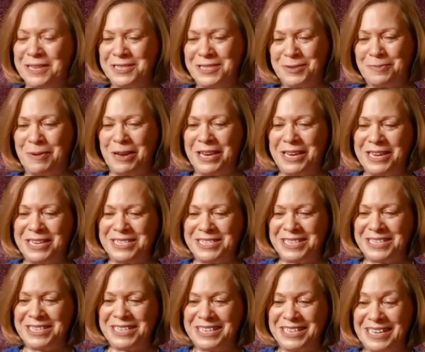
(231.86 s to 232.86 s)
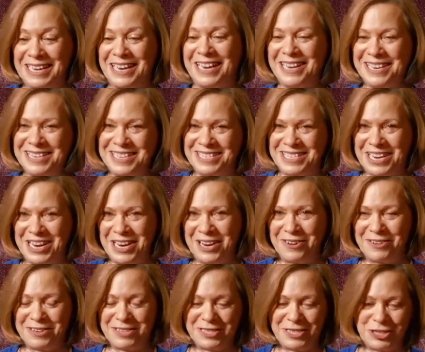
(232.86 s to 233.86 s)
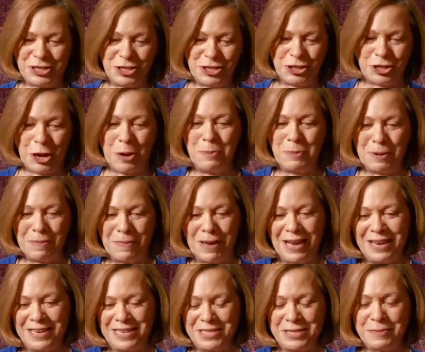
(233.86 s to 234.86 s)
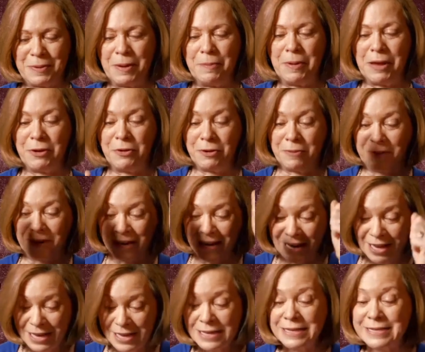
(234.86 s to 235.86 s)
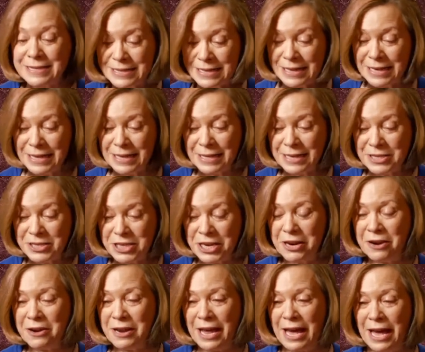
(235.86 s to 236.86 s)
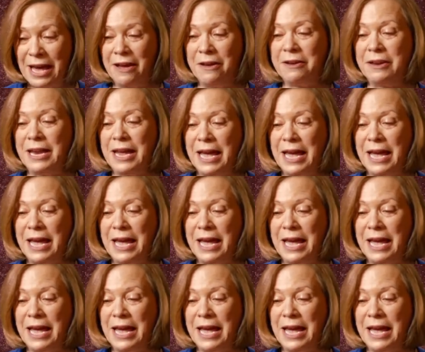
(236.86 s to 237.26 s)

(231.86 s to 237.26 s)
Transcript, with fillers: into my kitchen and getting a chair and stomping back into my bedroom, sitting the chair down,